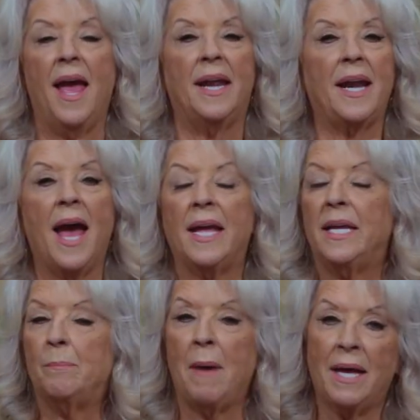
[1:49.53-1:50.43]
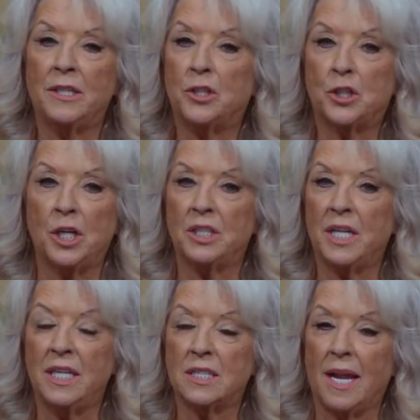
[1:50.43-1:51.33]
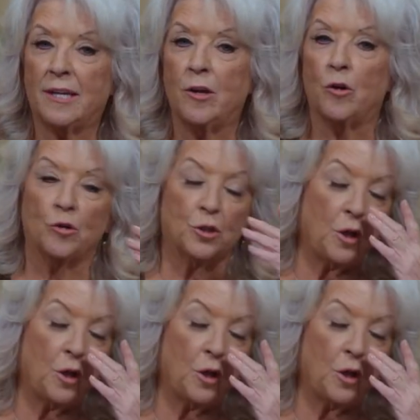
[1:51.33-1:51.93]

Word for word: and I it mine just doesn't taste like yours.